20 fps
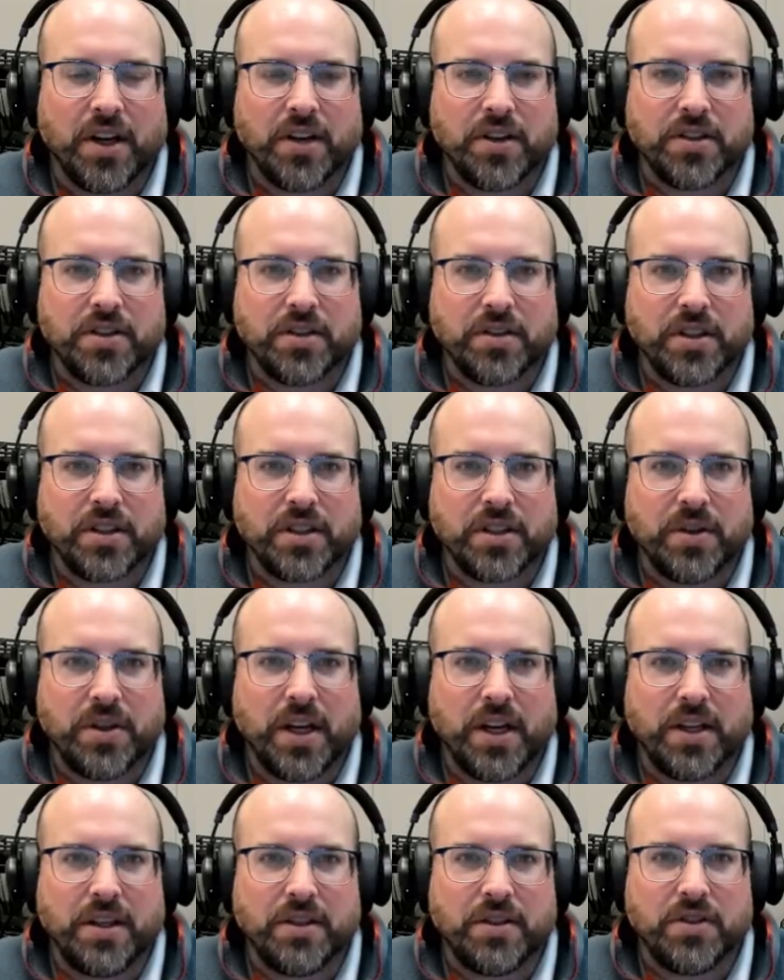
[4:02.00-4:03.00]
So let's go
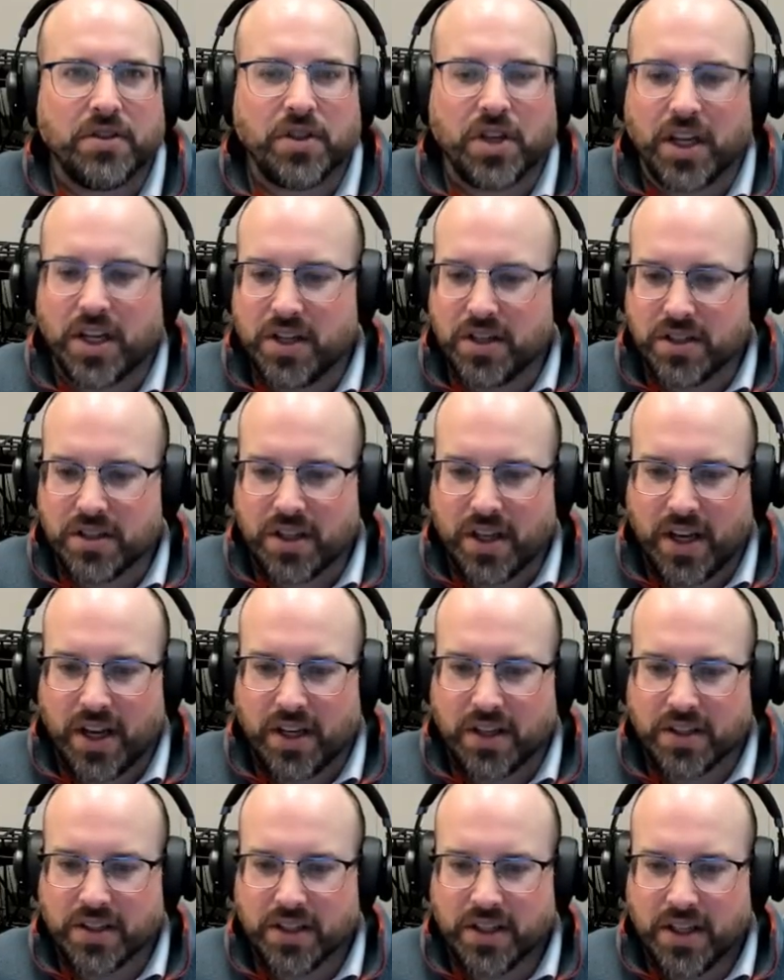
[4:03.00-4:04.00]
ahead and change
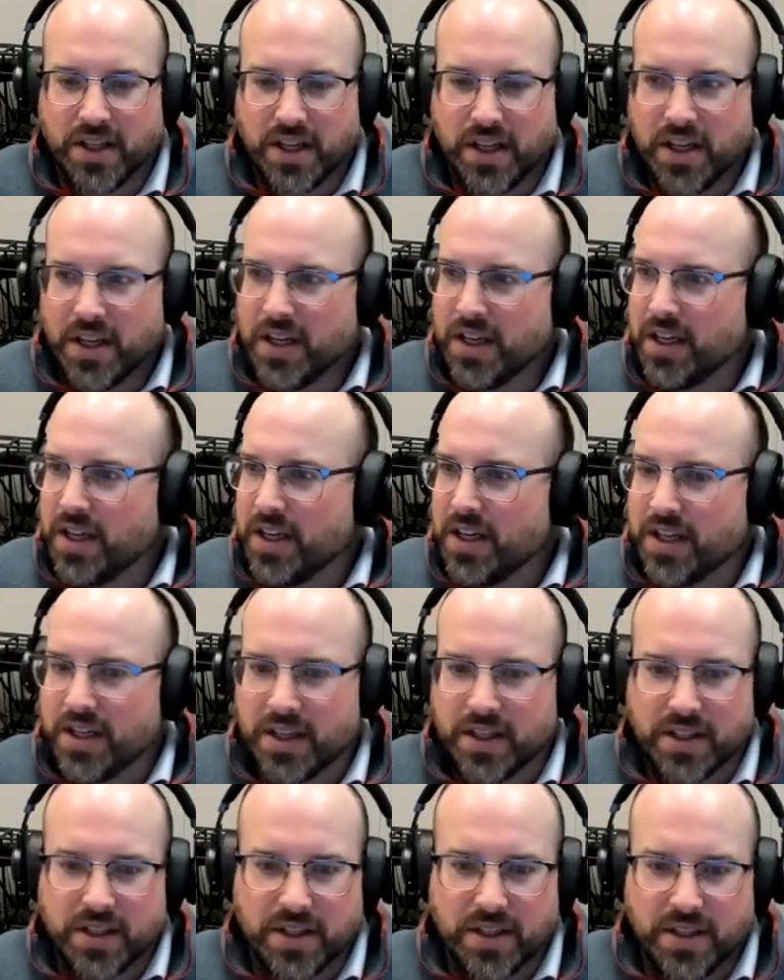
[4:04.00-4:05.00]
that.
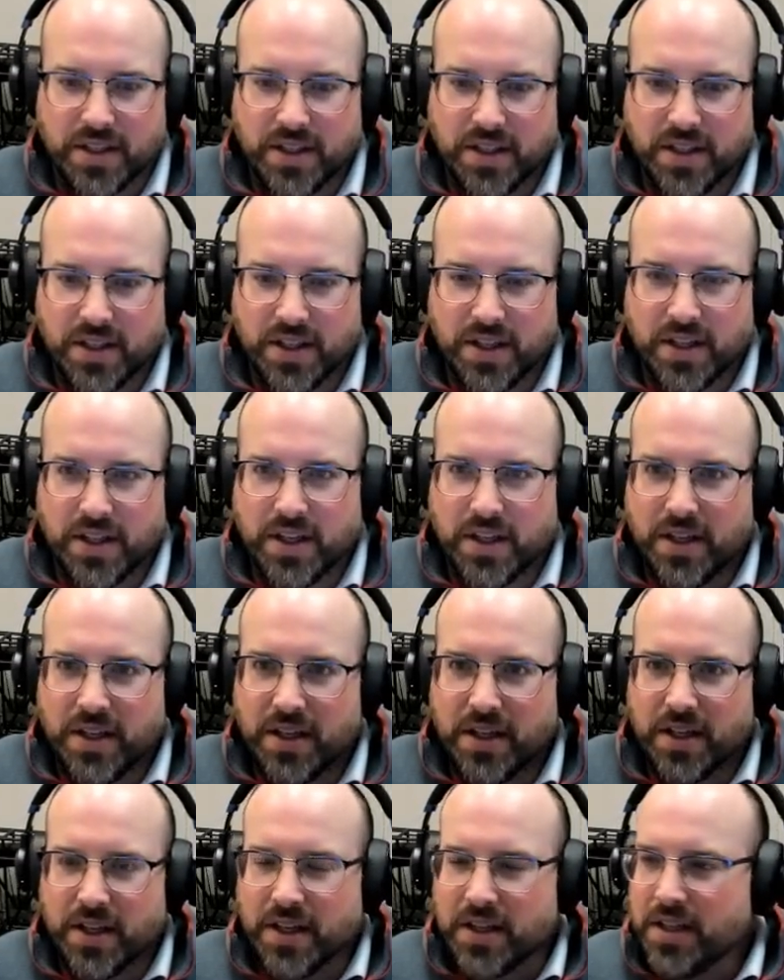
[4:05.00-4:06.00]
And
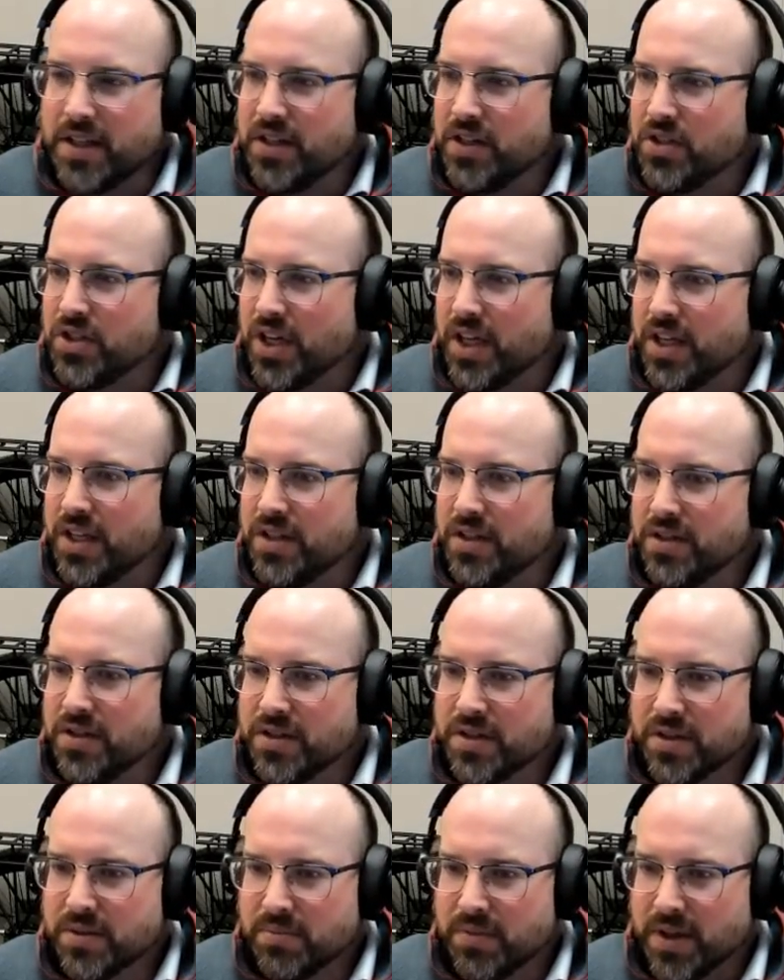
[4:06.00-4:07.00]
I need to
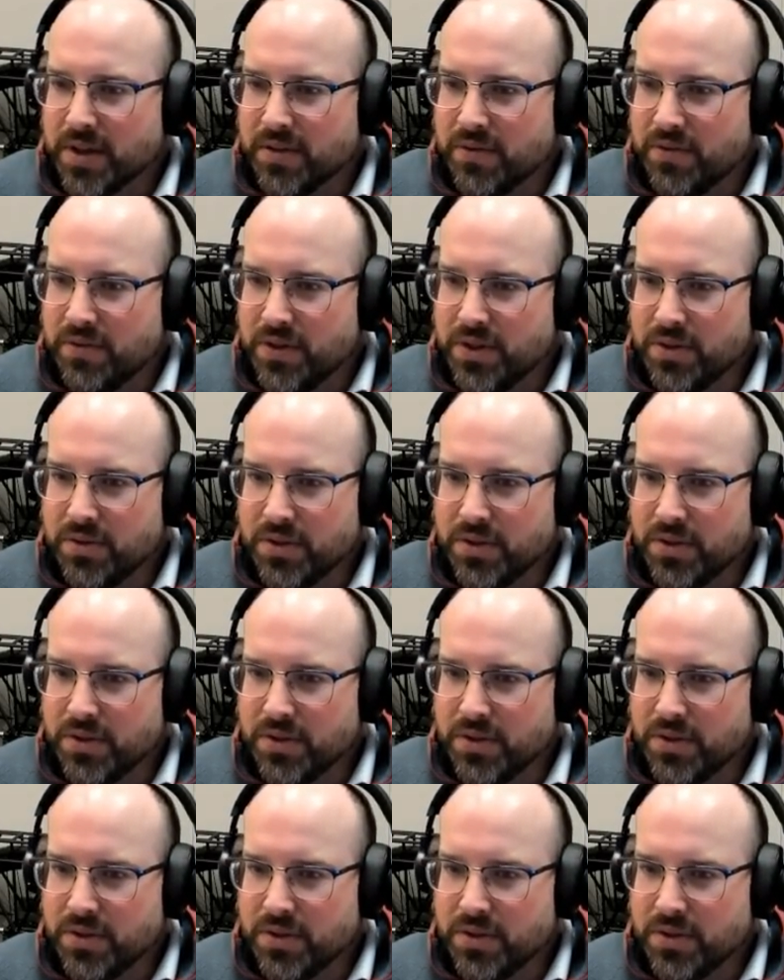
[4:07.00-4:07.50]
change my view